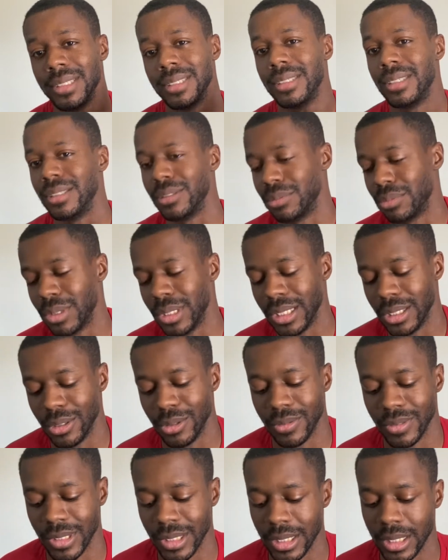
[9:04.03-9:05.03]
son's playing
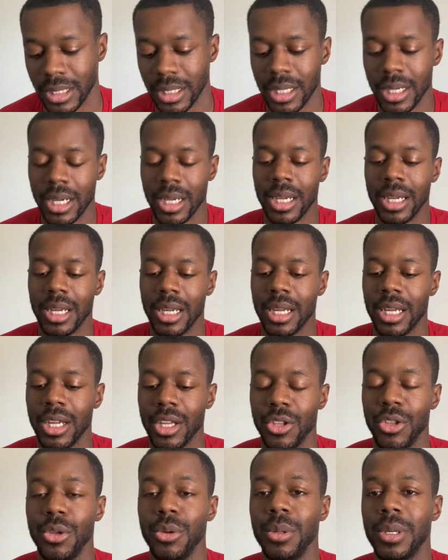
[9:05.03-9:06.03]
over there.
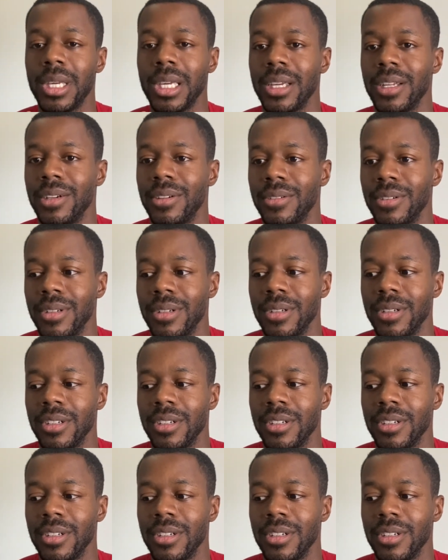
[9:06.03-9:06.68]
You can